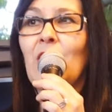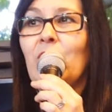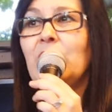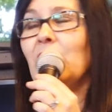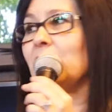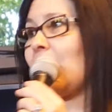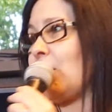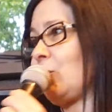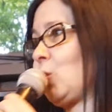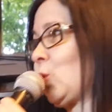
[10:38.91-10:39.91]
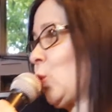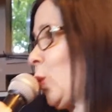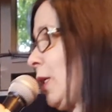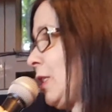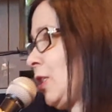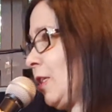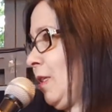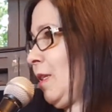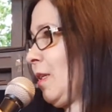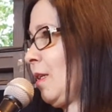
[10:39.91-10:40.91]
We don't have to
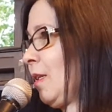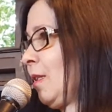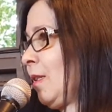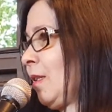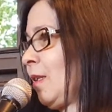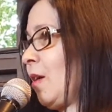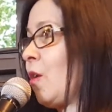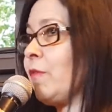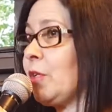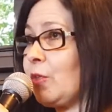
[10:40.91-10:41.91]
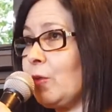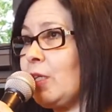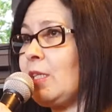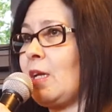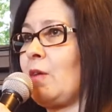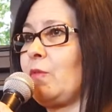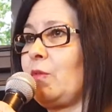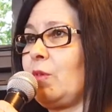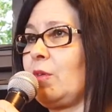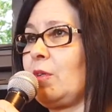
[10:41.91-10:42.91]
question, are we good enough
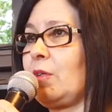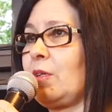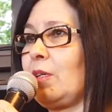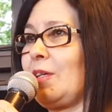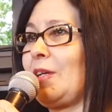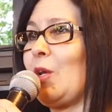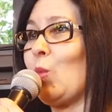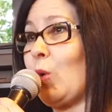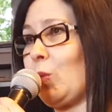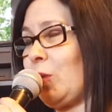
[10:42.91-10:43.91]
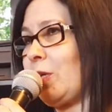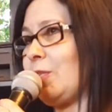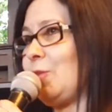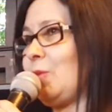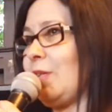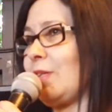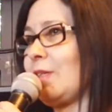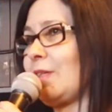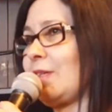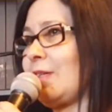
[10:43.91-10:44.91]
in what we are doing?
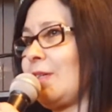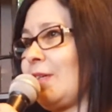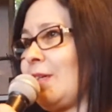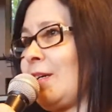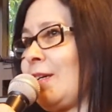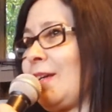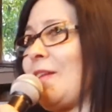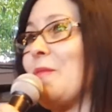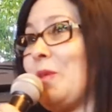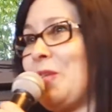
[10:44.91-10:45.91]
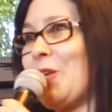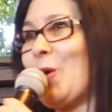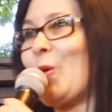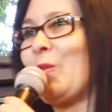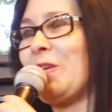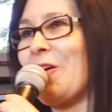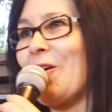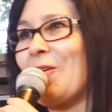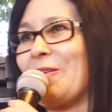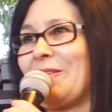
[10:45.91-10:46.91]
We know we
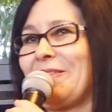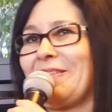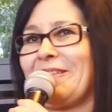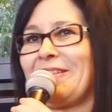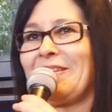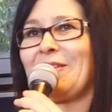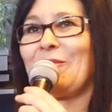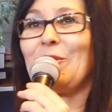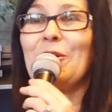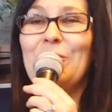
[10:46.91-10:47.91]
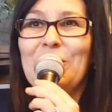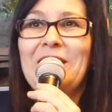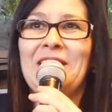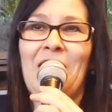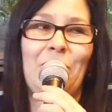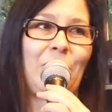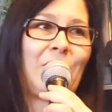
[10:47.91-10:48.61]
are. We are good enough.